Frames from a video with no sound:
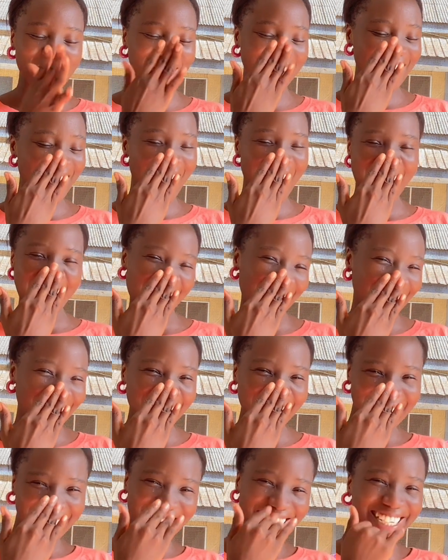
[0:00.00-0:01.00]
Yeah,
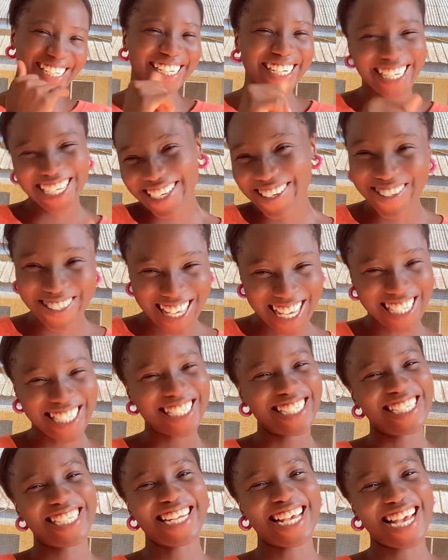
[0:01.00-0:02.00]
it was
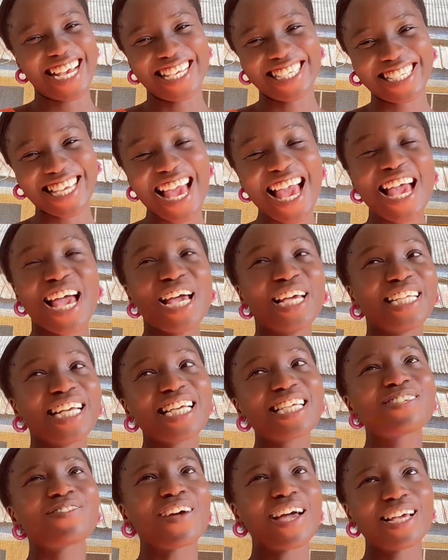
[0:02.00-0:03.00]
actually nice.
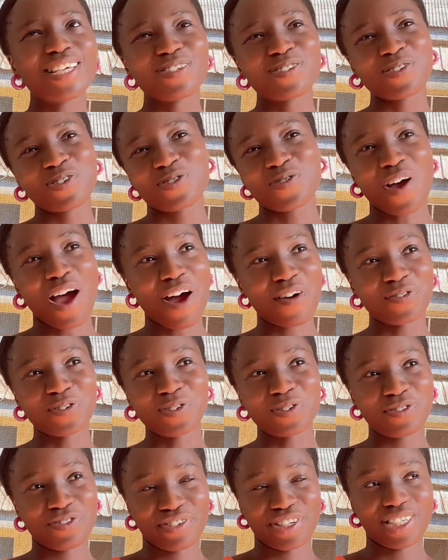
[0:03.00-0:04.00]
That's why it's good to have
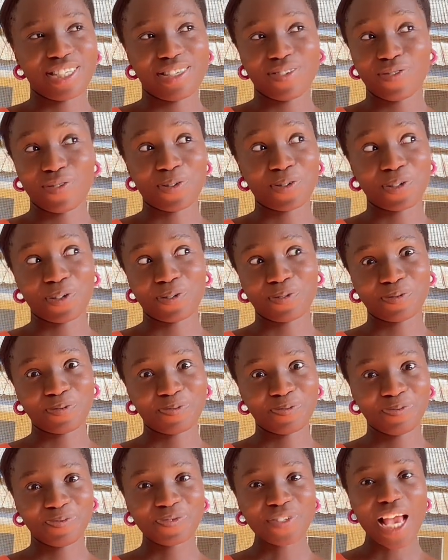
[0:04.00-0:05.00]
good friends for real.
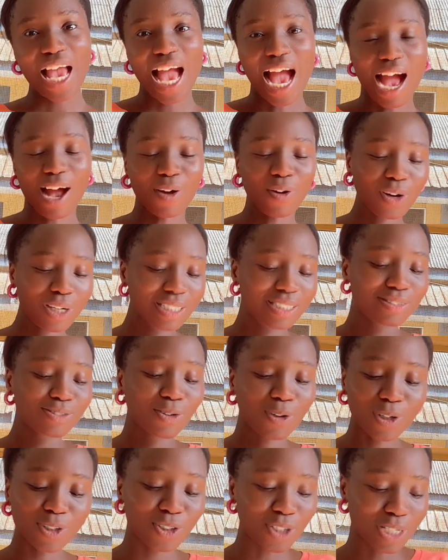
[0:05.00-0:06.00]
And
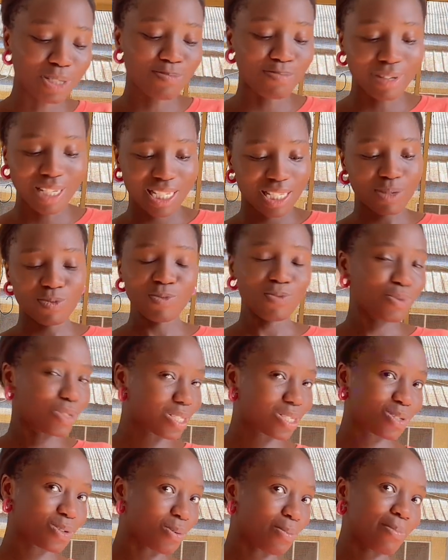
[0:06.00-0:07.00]
God just blessed me
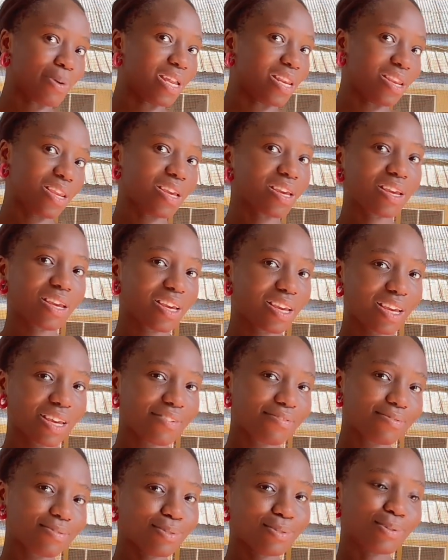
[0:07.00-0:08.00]
with so many,
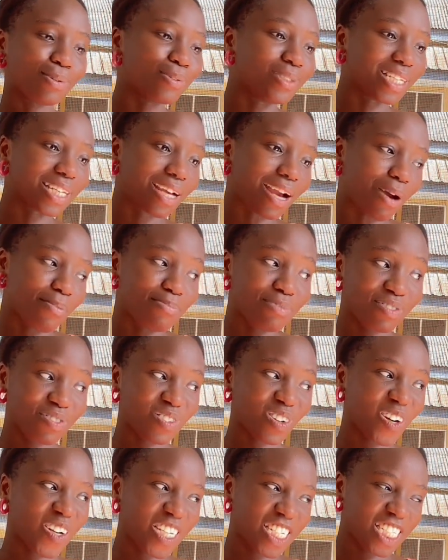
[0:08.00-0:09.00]
even though they can be
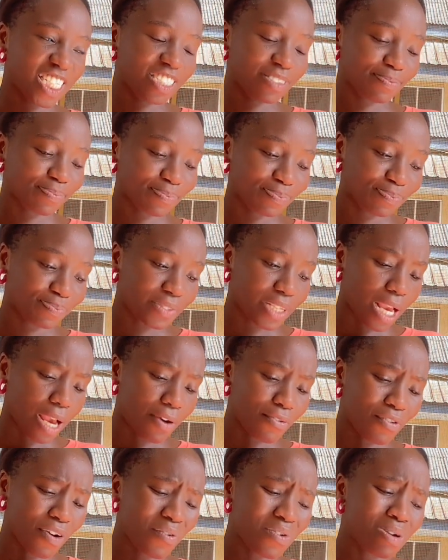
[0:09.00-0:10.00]

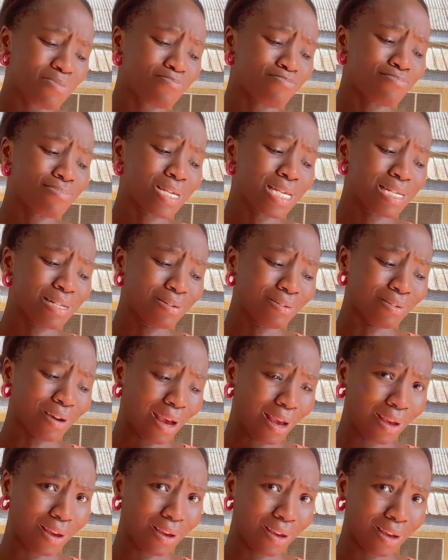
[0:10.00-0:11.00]
very
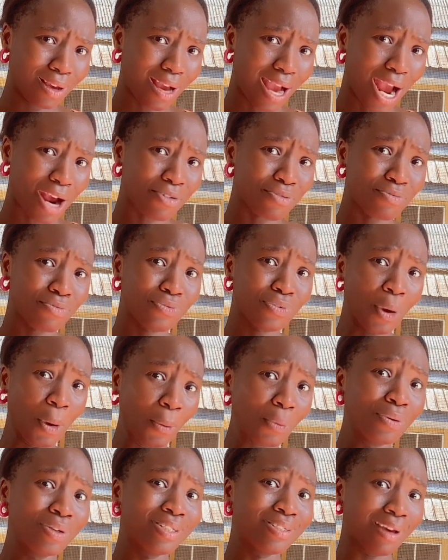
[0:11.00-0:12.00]
mean and
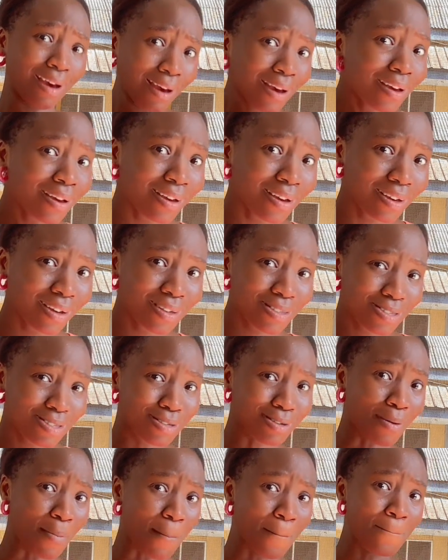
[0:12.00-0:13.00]
rude
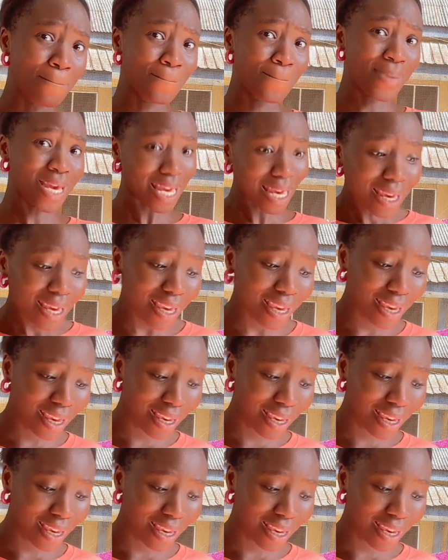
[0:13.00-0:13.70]
to me.